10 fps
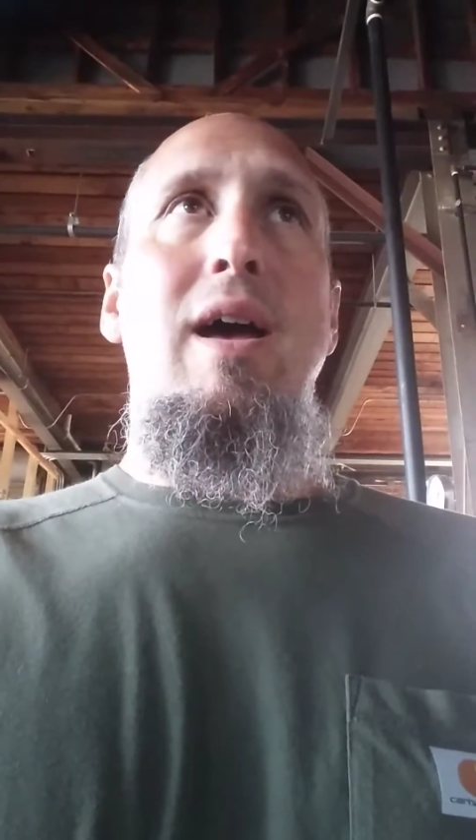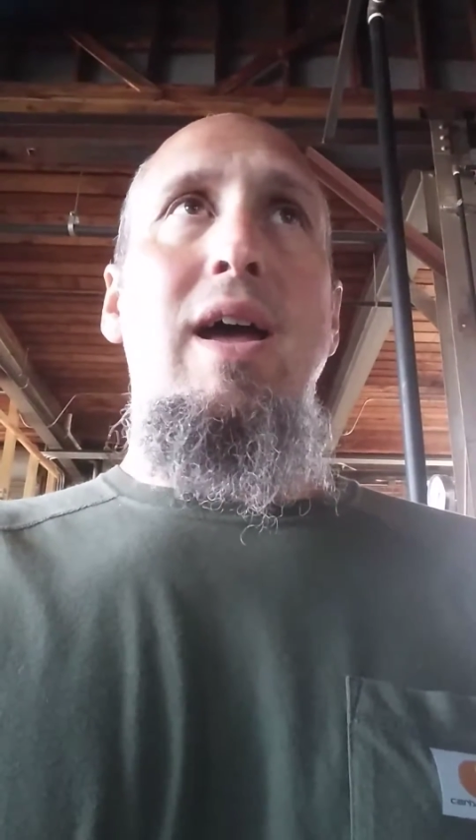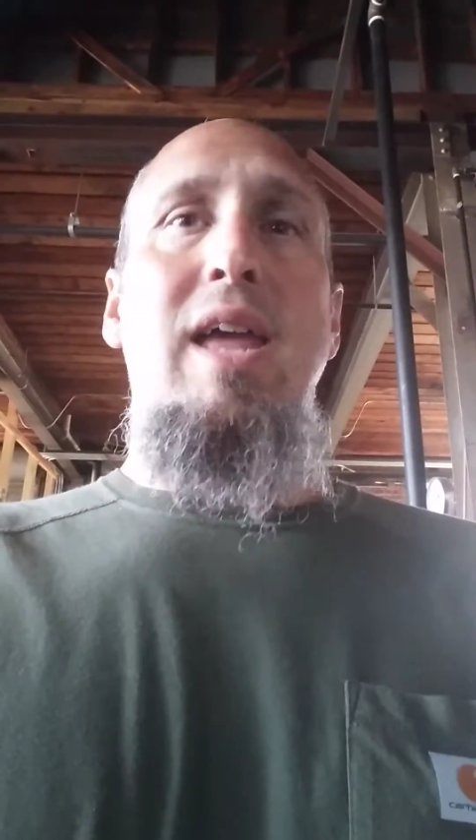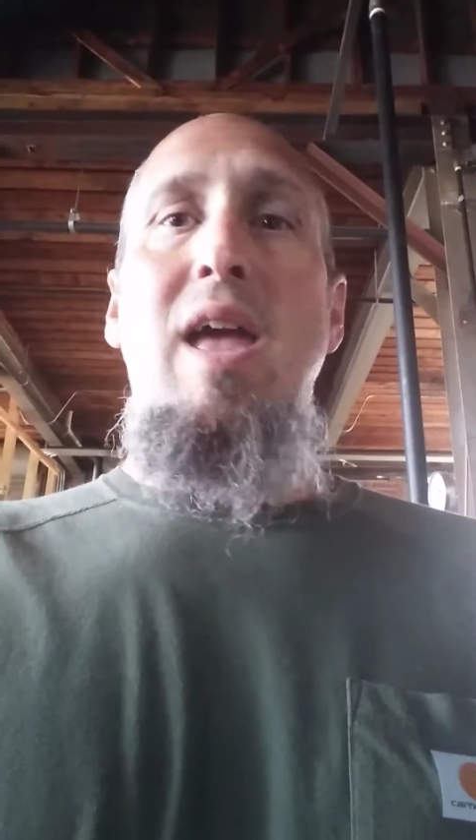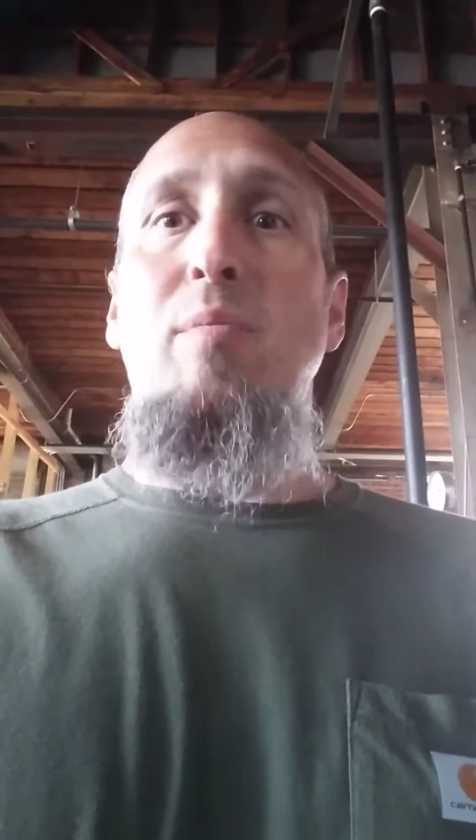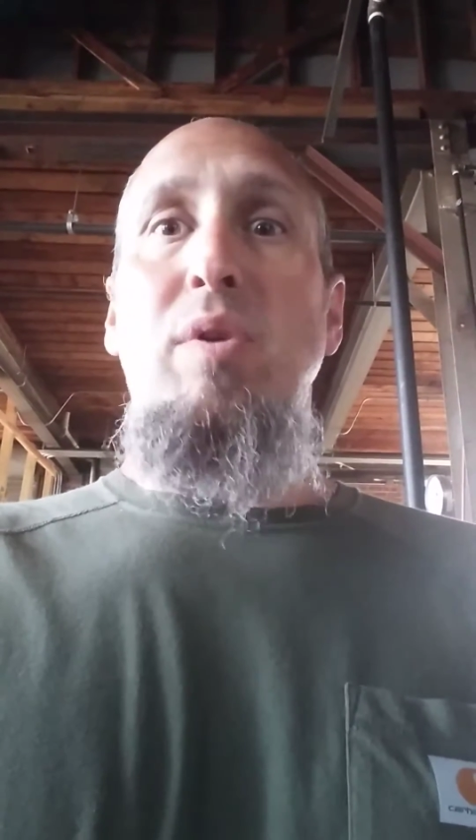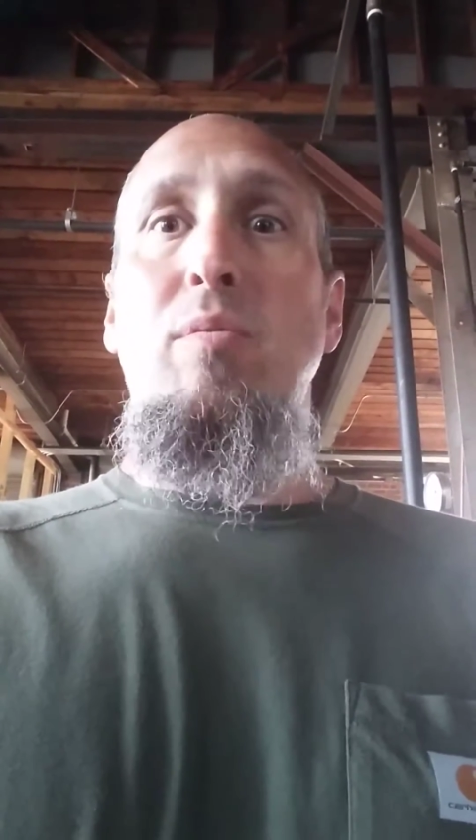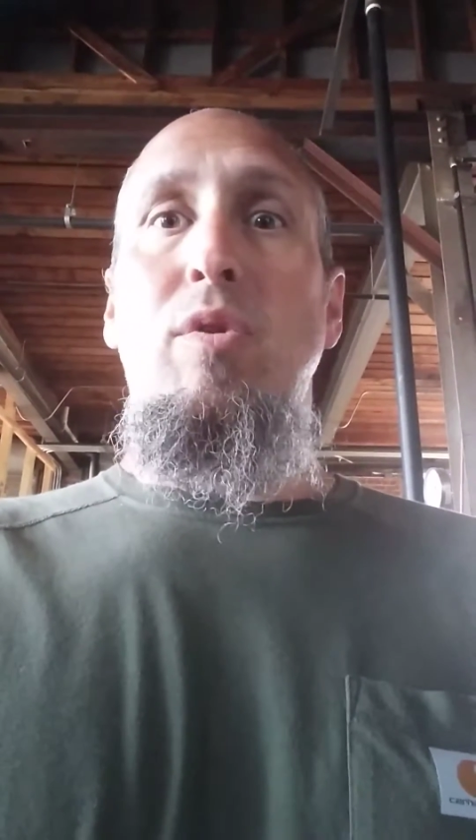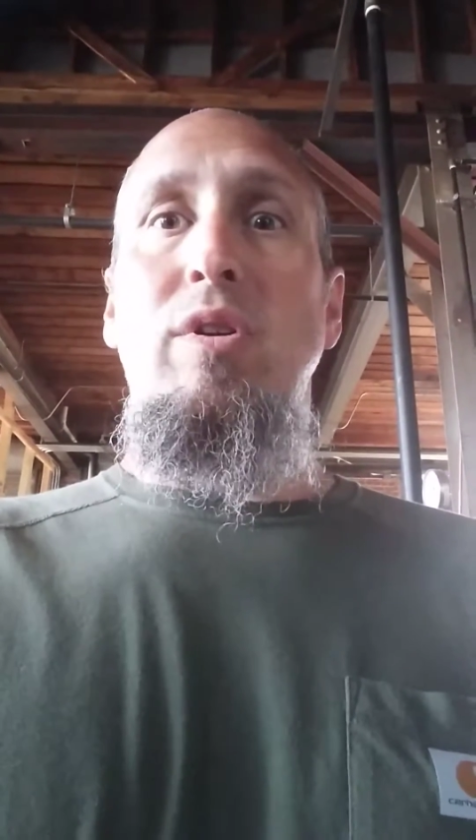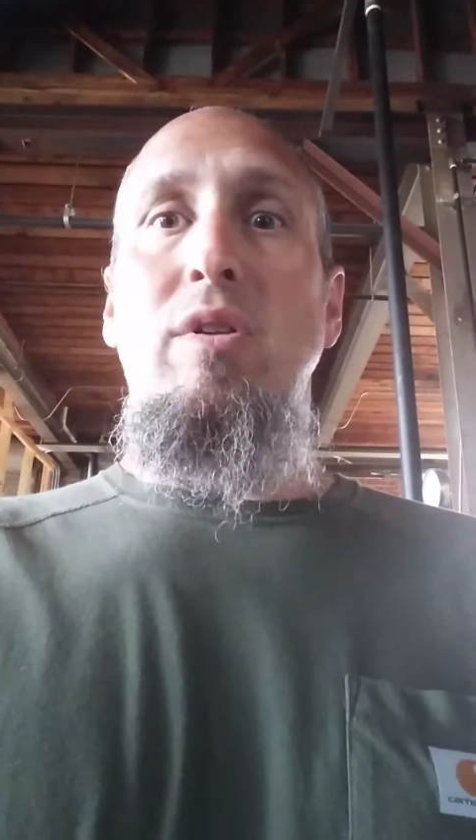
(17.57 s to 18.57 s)
I can't be
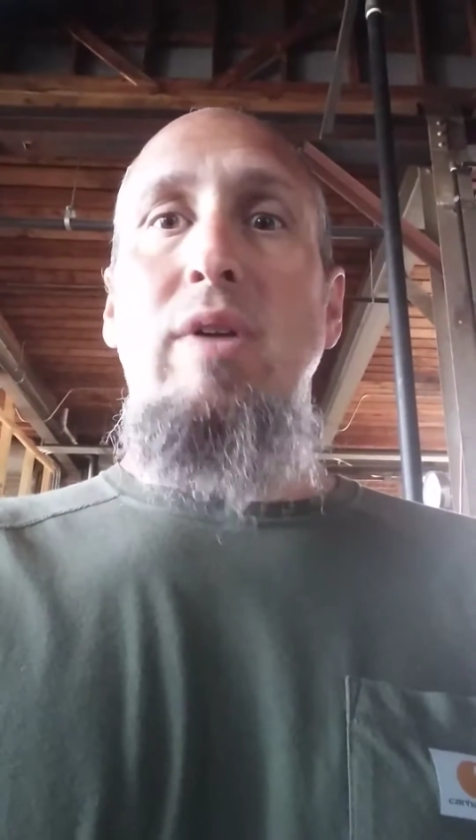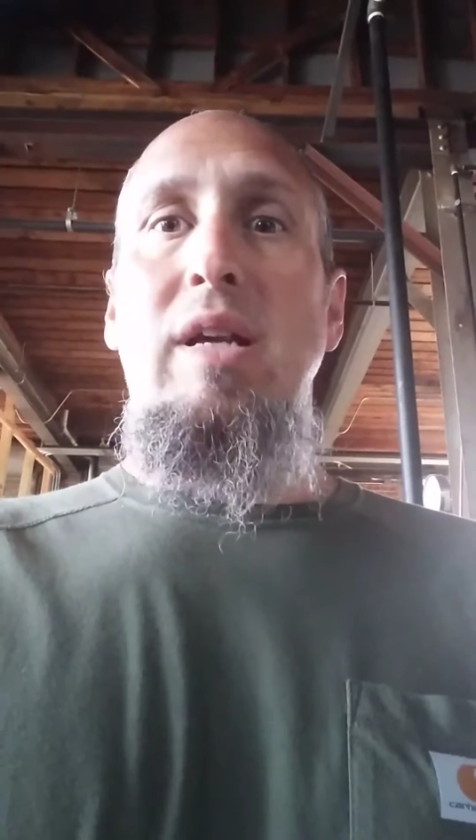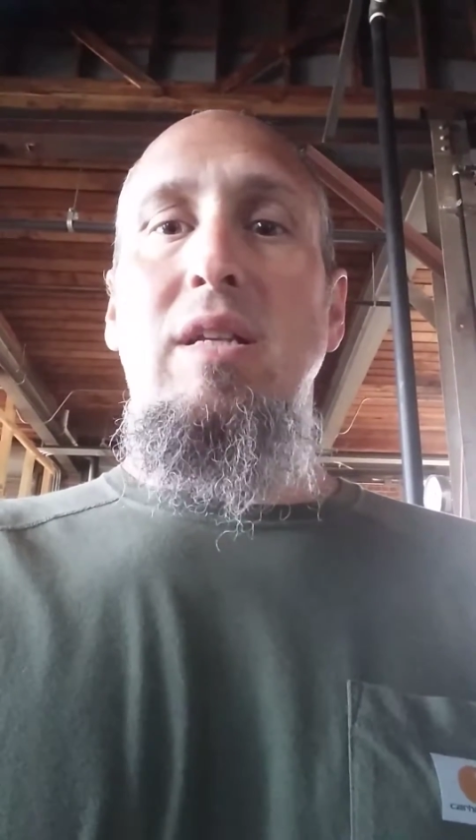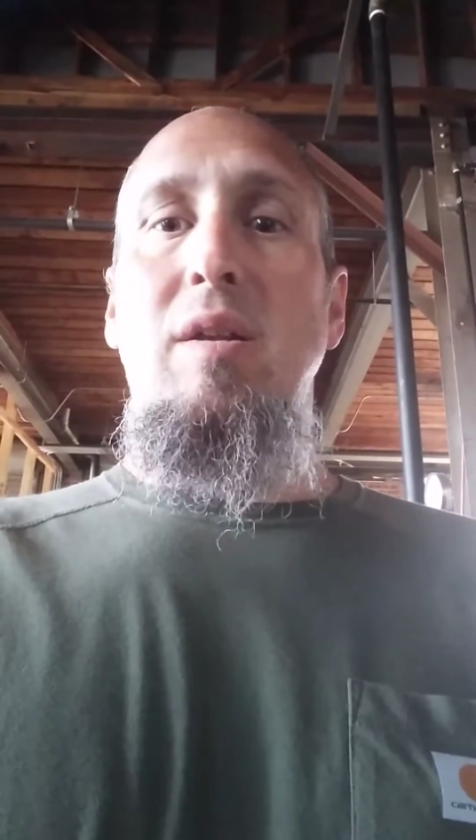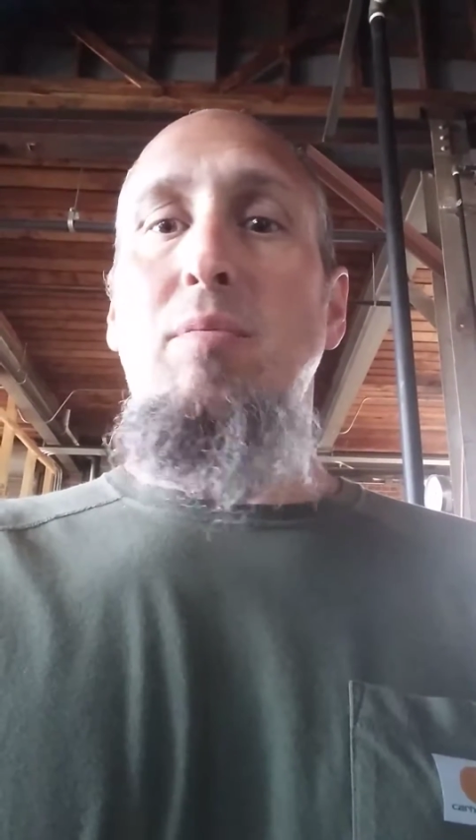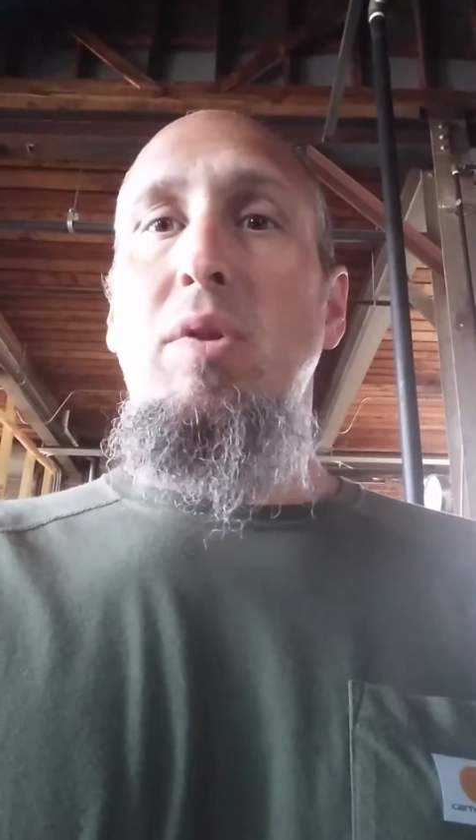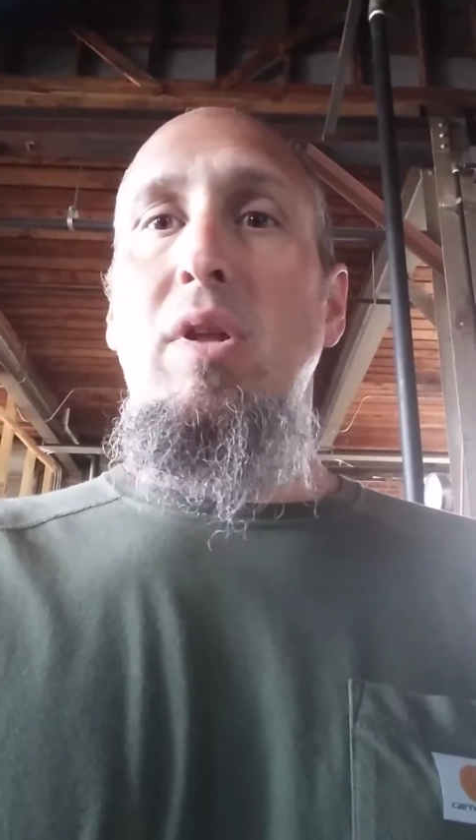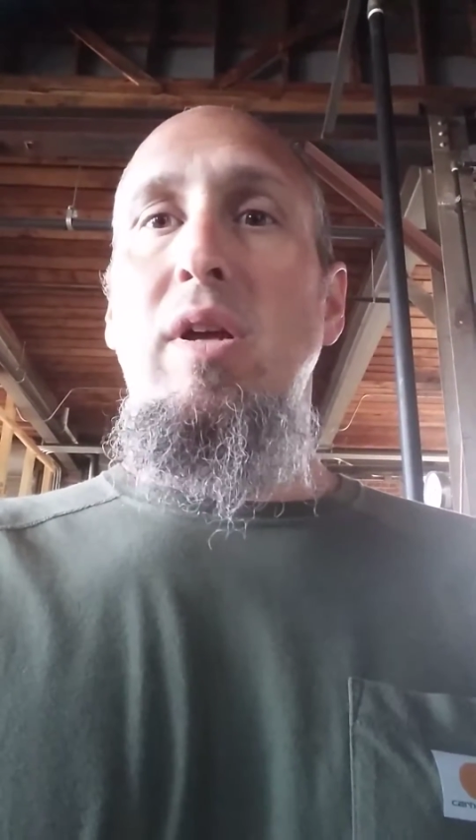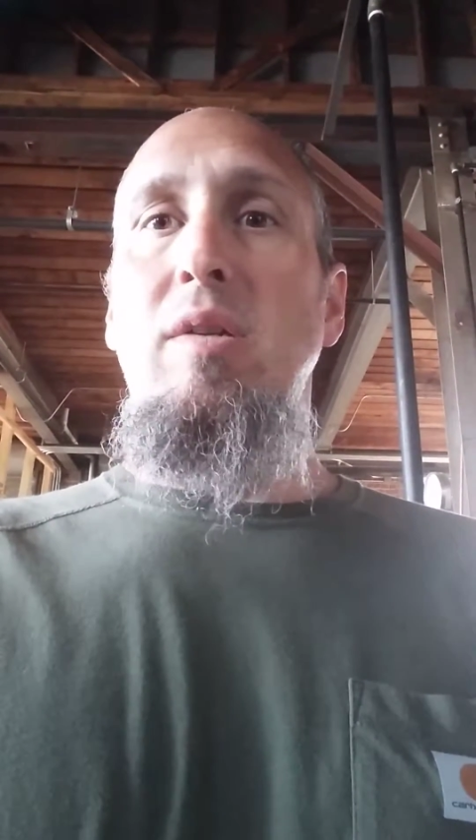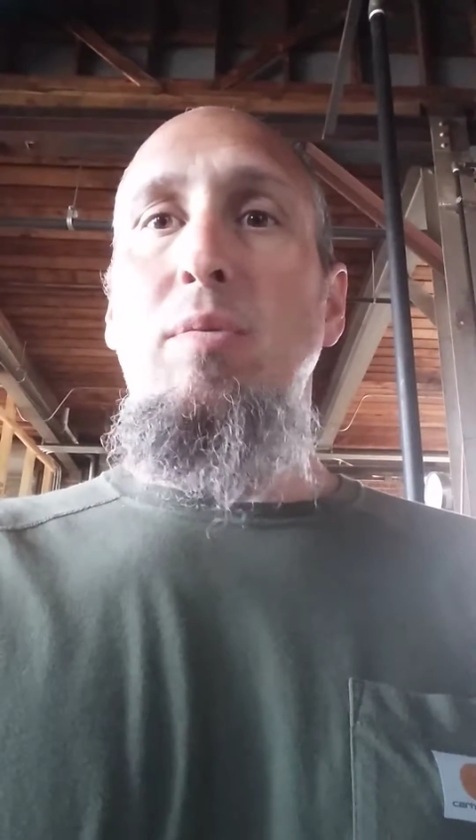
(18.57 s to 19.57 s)
more direct and blunt,